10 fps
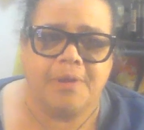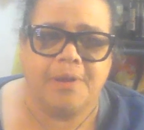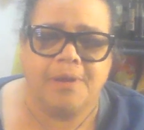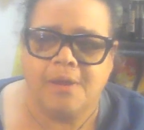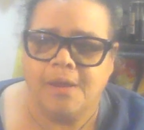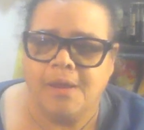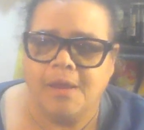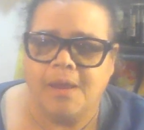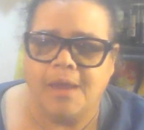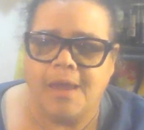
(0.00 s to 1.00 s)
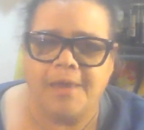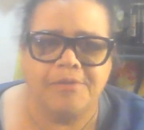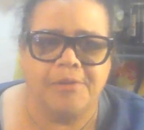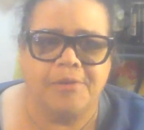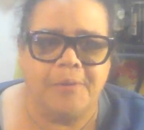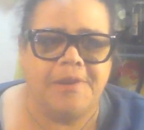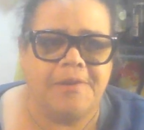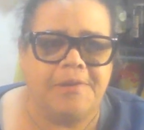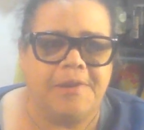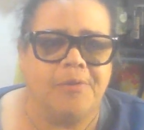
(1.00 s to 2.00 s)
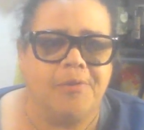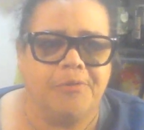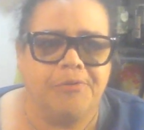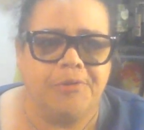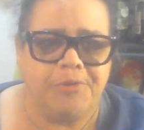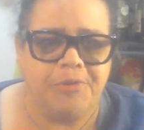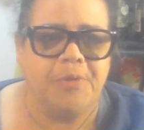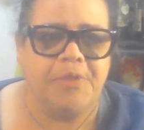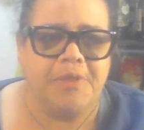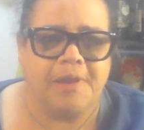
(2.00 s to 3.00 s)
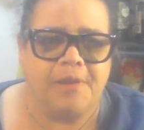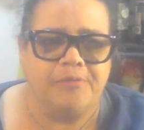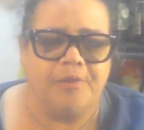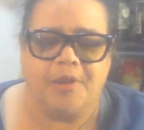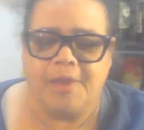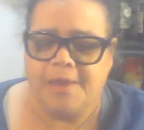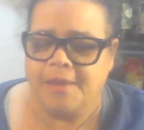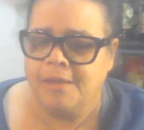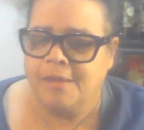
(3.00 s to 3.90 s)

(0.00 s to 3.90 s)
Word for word: of it, has a great deal to do with it. I feel like.